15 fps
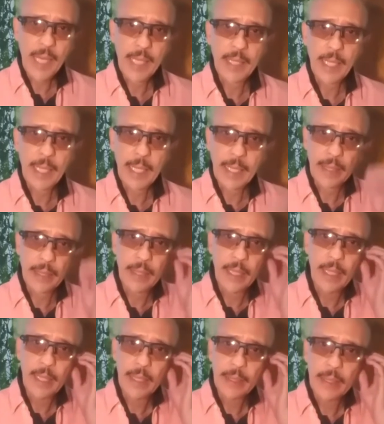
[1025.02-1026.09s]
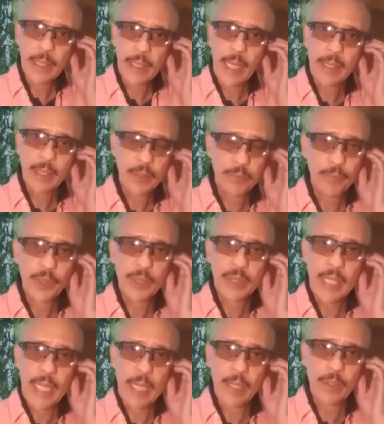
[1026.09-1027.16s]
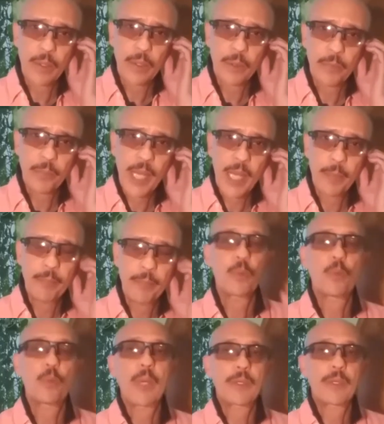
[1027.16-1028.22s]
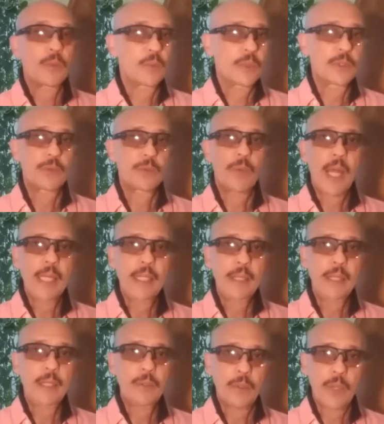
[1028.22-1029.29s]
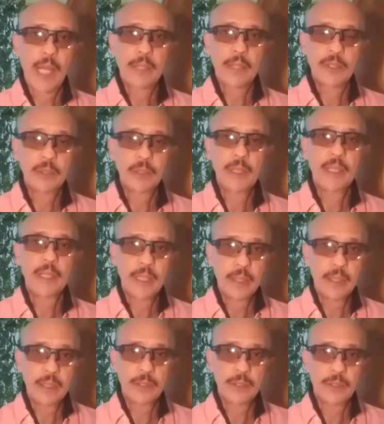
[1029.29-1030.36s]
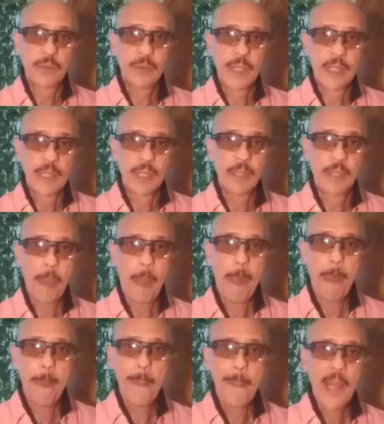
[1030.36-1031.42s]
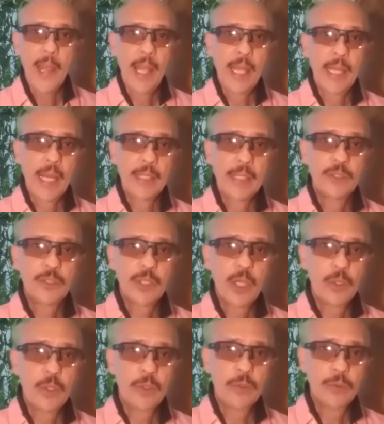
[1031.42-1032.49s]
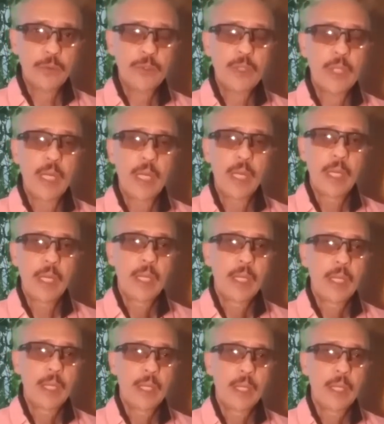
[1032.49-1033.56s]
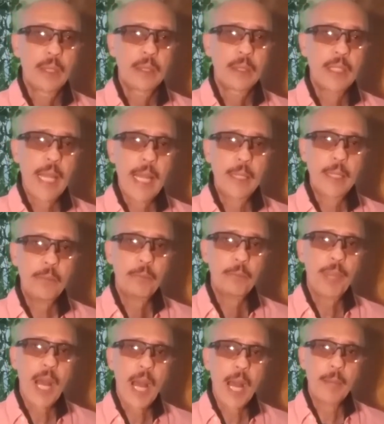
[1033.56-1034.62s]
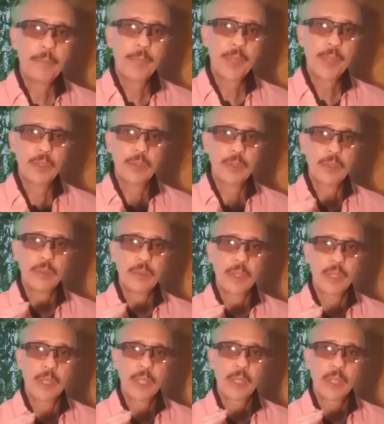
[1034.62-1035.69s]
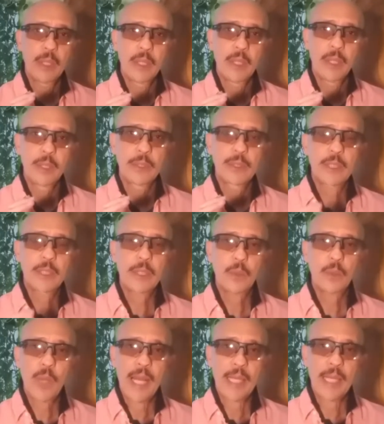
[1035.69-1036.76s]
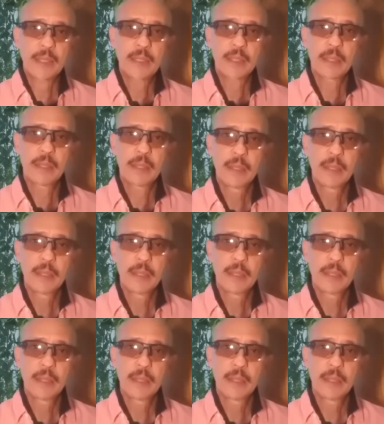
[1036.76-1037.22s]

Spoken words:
head that I could put down on paper, whether it was writing or actually illustrating. And I chose 10 popular silhouettes.